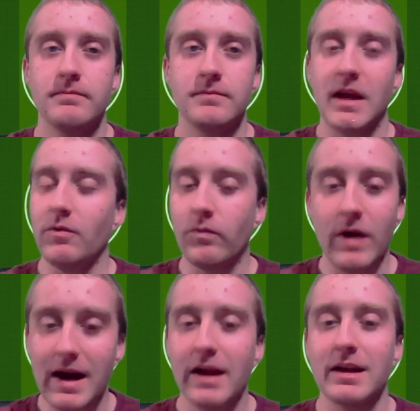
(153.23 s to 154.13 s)
They
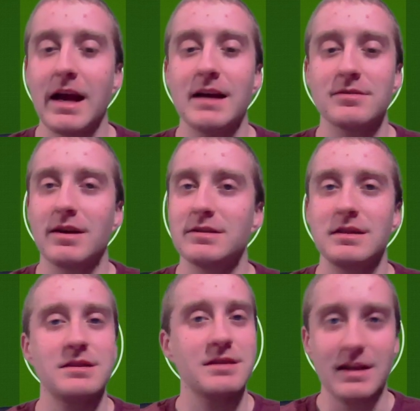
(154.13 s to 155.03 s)
ran out of gas last
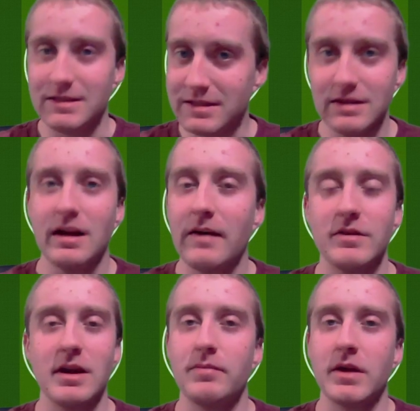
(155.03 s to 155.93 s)
season. They didn't have
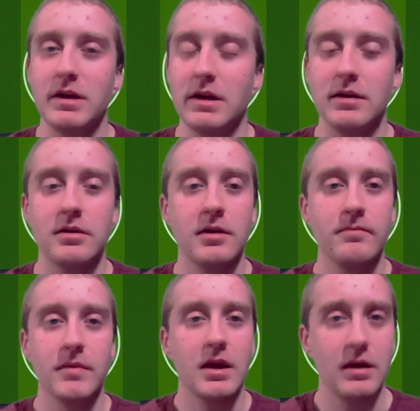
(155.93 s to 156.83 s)
the depth they needed.
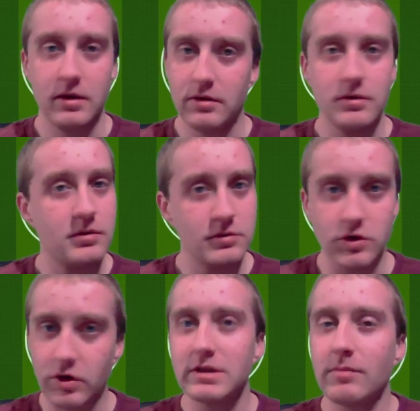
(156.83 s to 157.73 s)

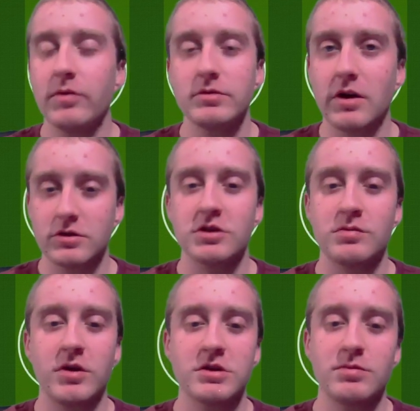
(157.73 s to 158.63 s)
Jurrien Timber was also
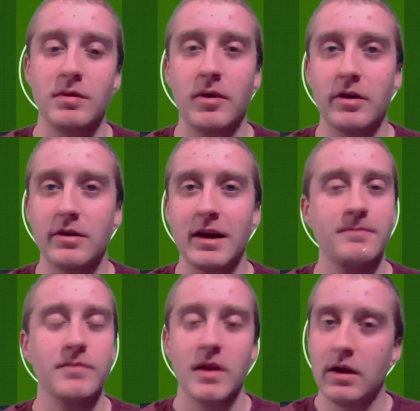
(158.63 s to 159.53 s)
supposed to be part of
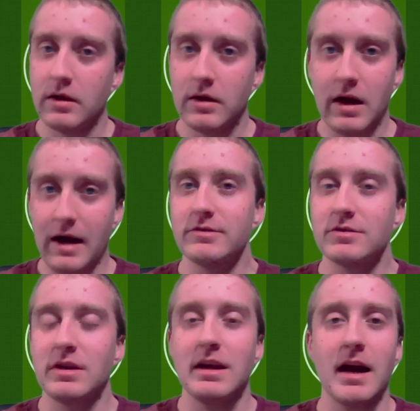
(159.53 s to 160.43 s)
that.
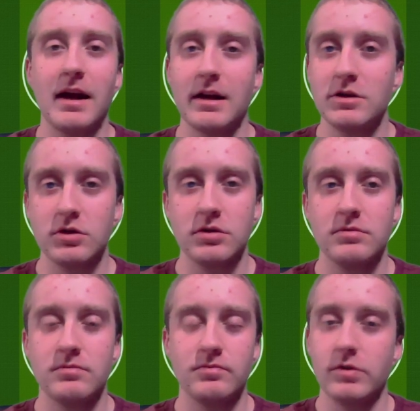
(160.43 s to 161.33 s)
Obviously, he got
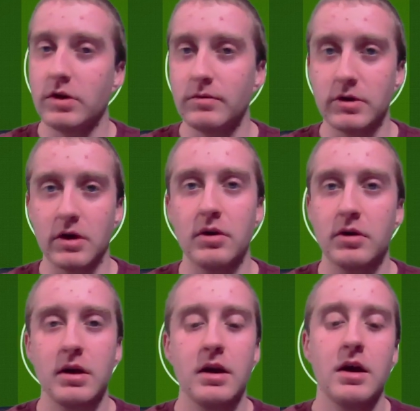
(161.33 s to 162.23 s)
injured really, really
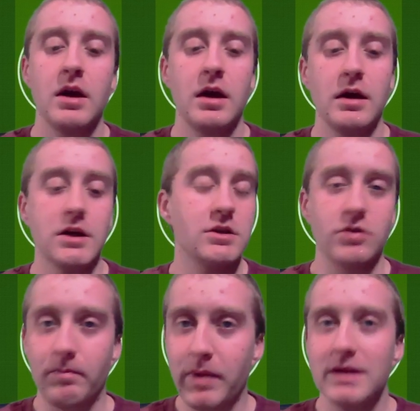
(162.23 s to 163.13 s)
early.
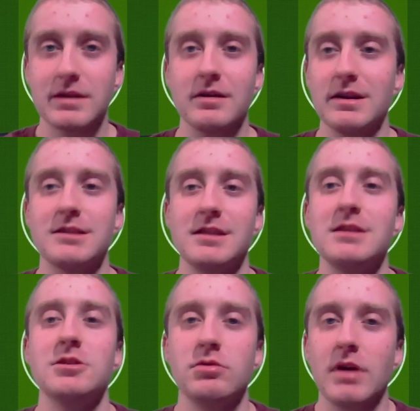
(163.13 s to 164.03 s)
So basically, it's
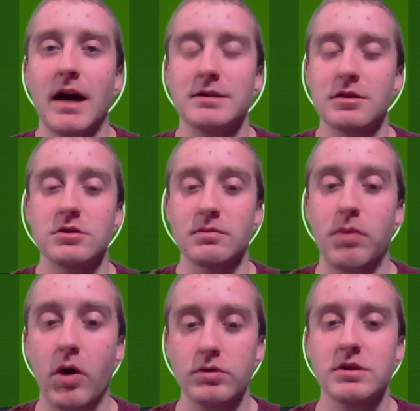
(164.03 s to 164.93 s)
these two guys that are
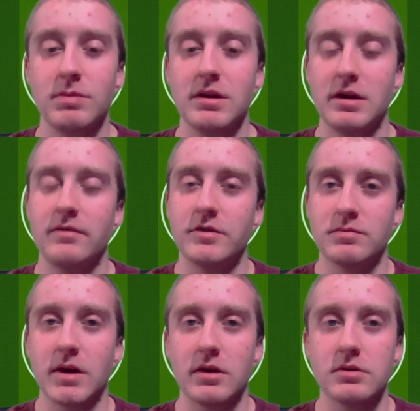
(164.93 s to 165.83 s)
supposed to be the difference
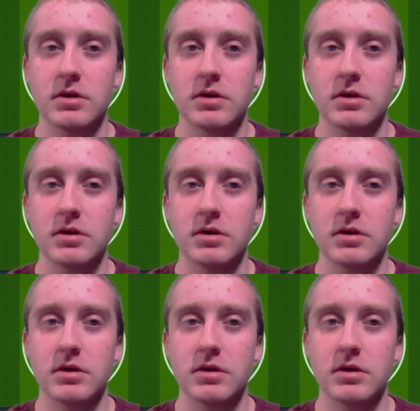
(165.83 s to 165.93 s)
makers.